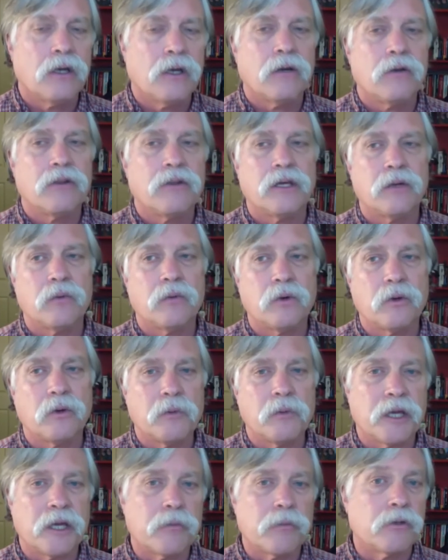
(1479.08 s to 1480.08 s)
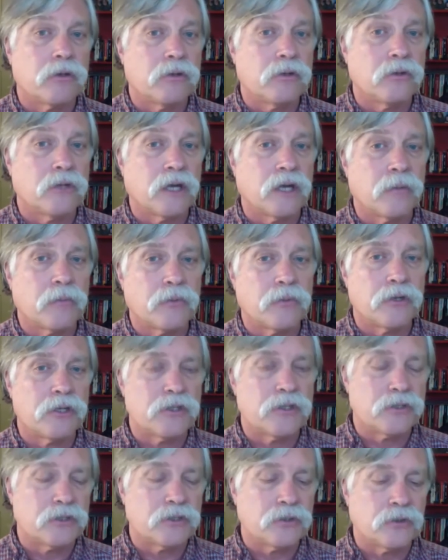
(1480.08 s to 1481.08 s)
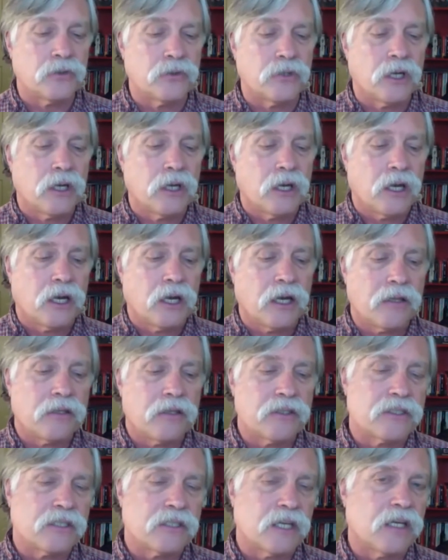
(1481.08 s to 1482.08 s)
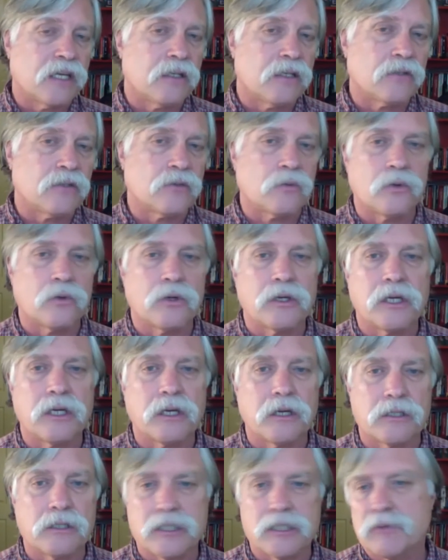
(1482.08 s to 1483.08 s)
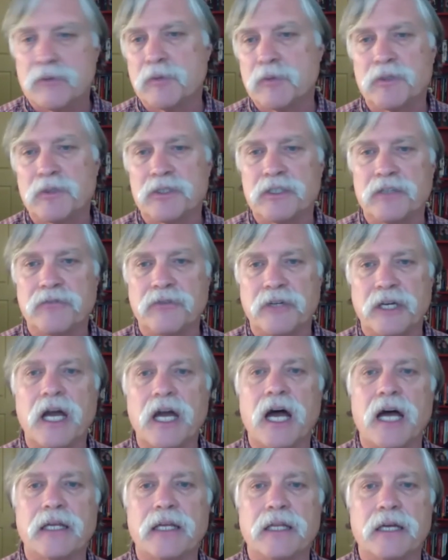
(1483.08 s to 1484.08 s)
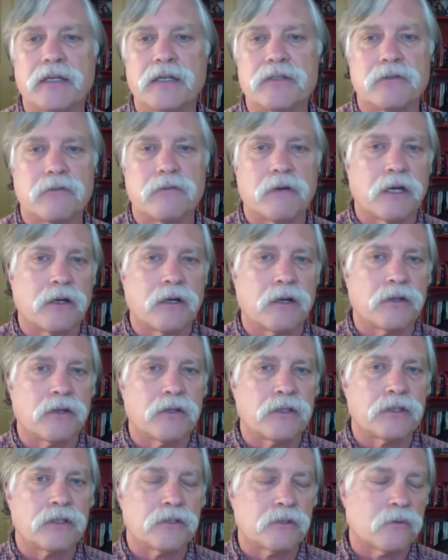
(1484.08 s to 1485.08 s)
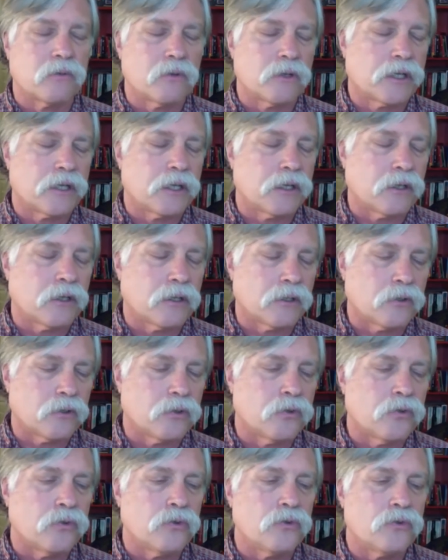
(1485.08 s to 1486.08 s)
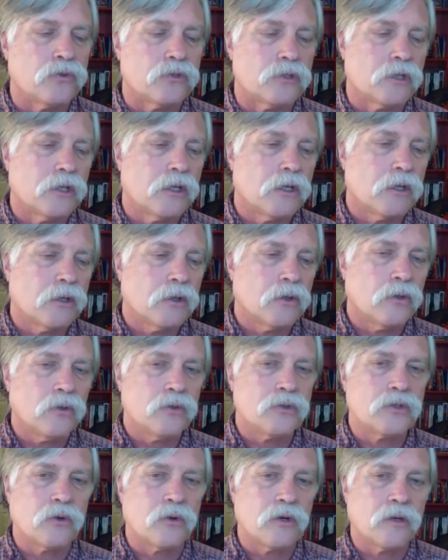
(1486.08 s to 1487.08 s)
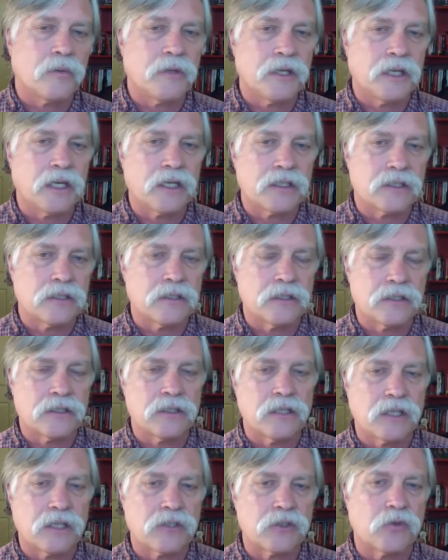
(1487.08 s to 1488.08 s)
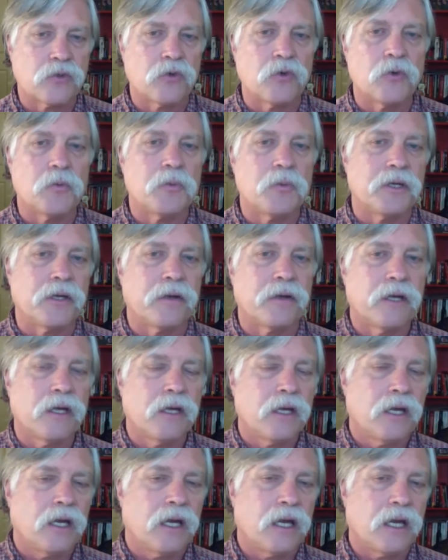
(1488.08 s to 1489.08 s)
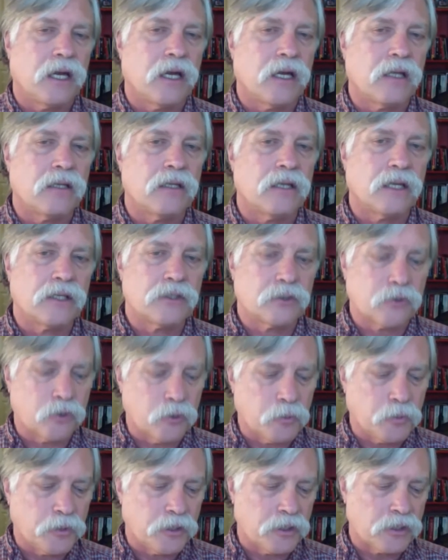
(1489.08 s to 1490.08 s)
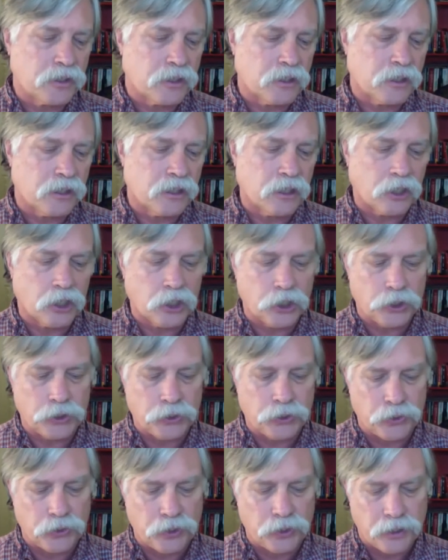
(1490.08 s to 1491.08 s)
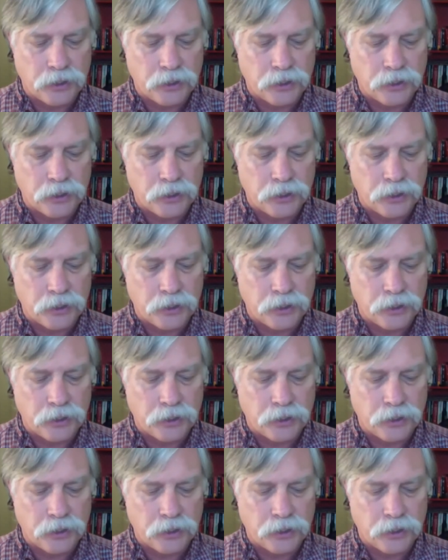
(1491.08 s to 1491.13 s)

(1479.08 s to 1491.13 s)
then we'll be able to do that pretty soon. The state is working on some specific guidelines around all this. They're working on who's who's going to be next in this next grouping. And the next grouping is going to include